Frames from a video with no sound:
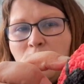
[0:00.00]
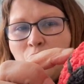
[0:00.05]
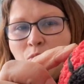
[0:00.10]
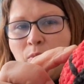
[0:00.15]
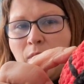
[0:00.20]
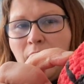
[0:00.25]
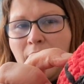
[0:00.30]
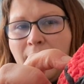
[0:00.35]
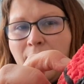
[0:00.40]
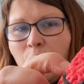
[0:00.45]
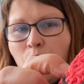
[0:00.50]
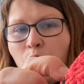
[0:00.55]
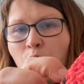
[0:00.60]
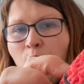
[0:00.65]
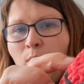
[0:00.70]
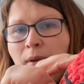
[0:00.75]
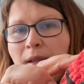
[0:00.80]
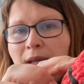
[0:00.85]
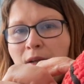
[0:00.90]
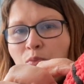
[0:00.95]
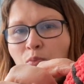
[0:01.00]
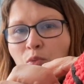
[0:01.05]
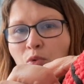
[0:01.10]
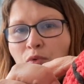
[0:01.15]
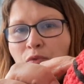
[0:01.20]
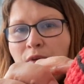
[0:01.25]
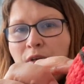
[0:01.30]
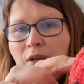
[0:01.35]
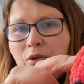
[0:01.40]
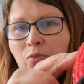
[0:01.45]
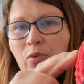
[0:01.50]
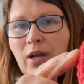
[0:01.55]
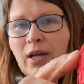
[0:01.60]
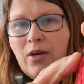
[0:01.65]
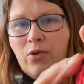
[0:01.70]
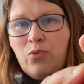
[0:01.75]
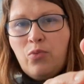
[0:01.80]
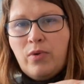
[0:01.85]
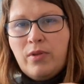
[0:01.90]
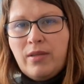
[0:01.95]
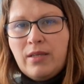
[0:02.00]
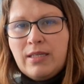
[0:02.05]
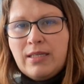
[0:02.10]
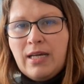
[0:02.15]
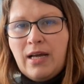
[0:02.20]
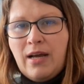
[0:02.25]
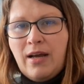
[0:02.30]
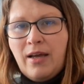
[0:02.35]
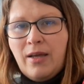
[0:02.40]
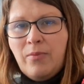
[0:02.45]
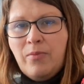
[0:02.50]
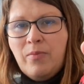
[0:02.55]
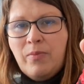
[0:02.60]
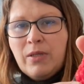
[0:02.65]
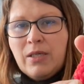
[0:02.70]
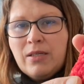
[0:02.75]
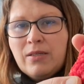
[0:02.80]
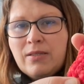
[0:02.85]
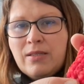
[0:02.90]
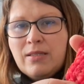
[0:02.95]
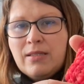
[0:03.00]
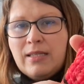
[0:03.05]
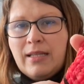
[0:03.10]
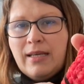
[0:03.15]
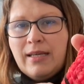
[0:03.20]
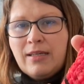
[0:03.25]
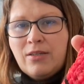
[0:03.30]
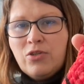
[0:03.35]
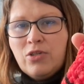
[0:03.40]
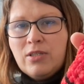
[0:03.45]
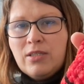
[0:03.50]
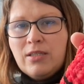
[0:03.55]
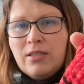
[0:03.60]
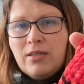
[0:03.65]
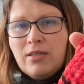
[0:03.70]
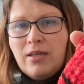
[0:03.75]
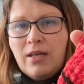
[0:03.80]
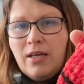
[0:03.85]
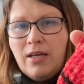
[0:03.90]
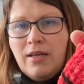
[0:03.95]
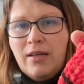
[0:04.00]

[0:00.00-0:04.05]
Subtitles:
to be like wobbly and moving around with the time, because it's like just a